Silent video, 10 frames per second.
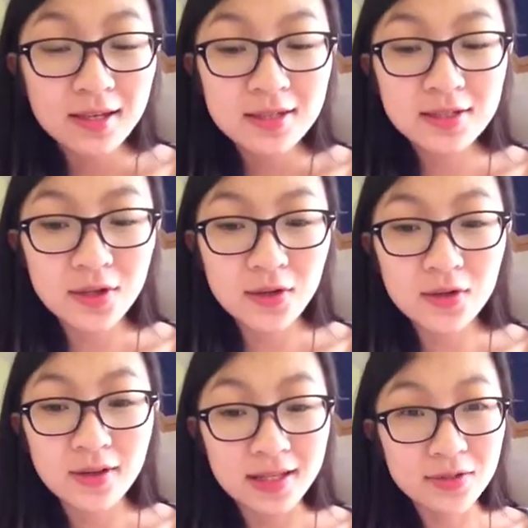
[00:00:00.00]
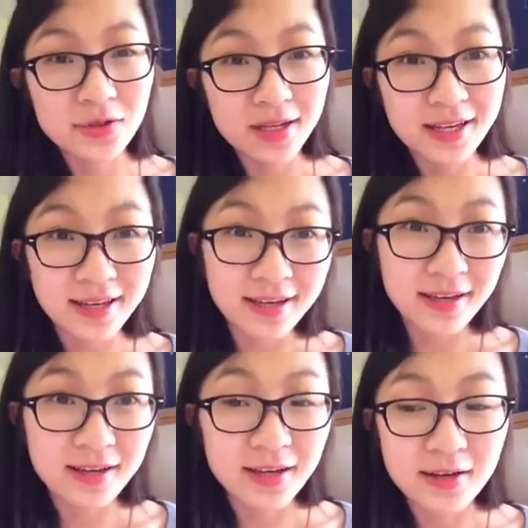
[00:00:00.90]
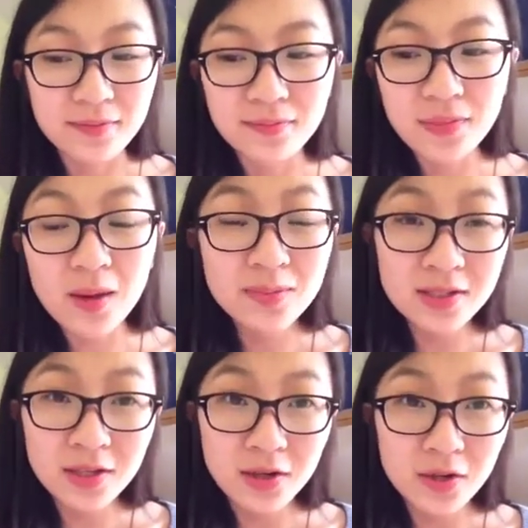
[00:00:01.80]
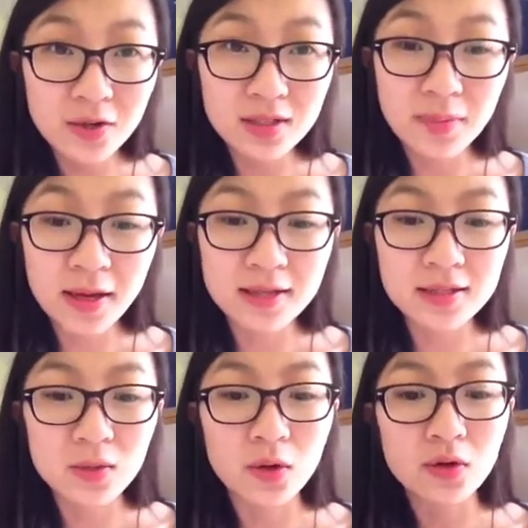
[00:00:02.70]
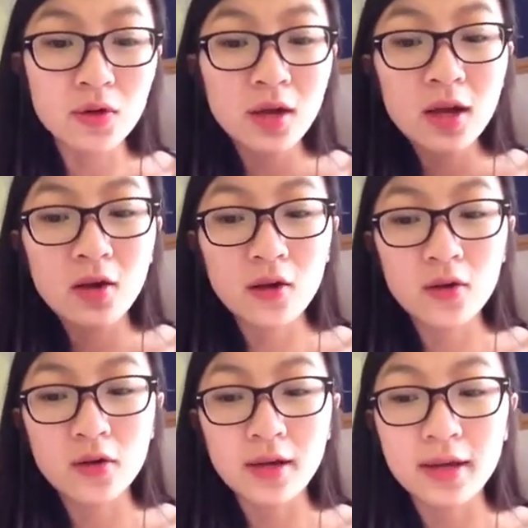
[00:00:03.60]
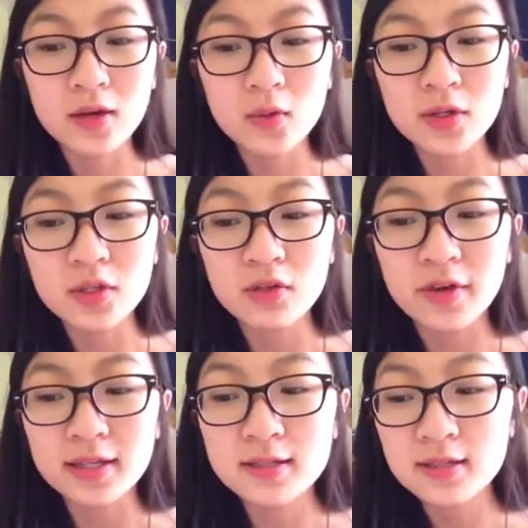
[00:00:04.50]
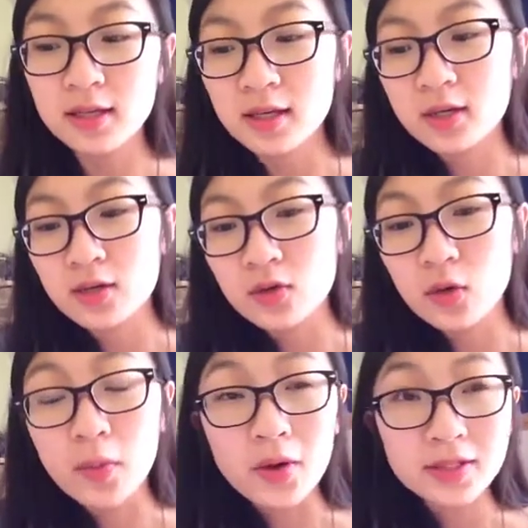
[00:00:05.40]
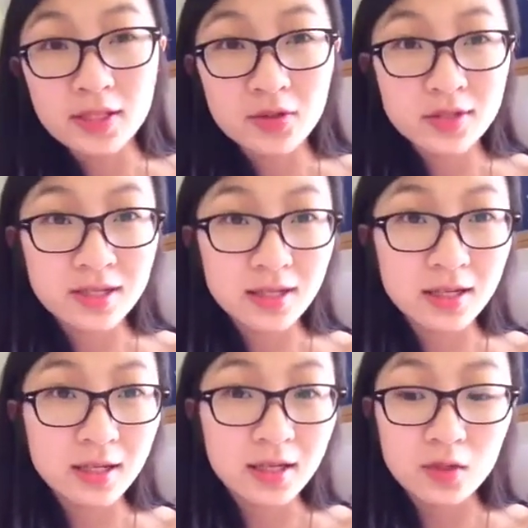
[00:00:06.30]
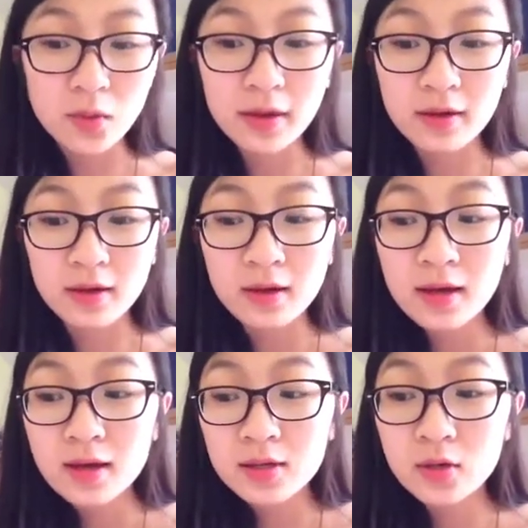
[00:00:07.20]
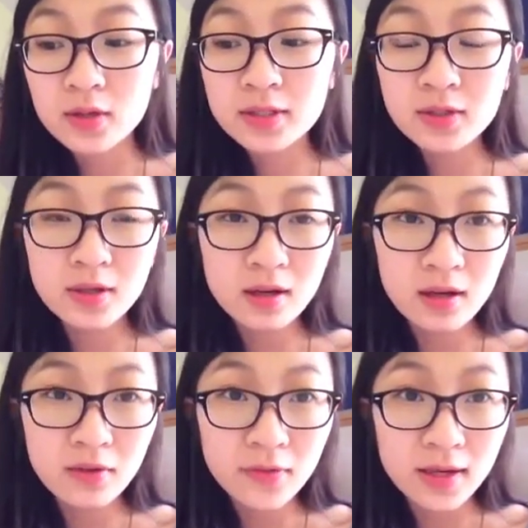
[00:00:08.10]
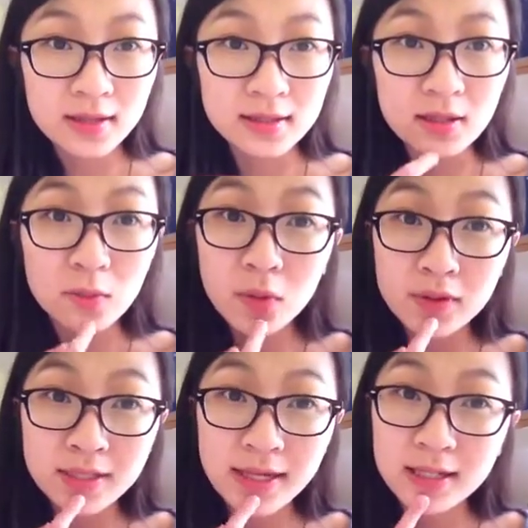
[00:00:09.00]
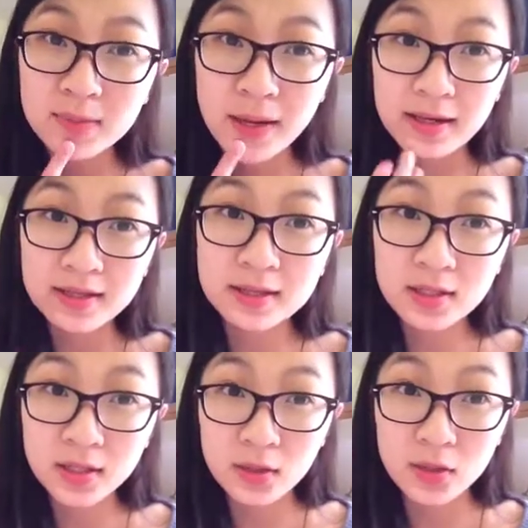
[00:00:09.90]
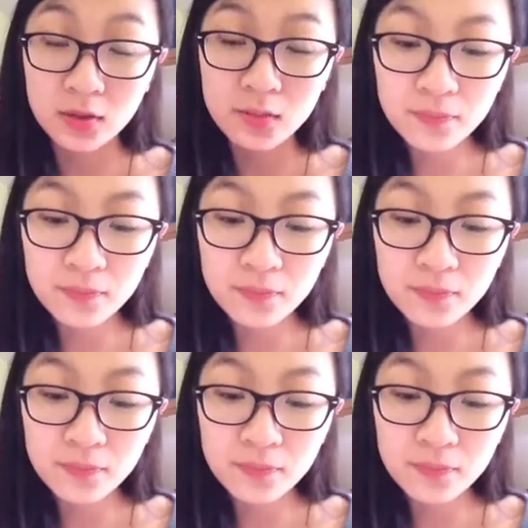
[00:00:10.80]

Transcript: So that's really up to you. It depends on which university you're most interested in and whether your student life is an important aspect to you.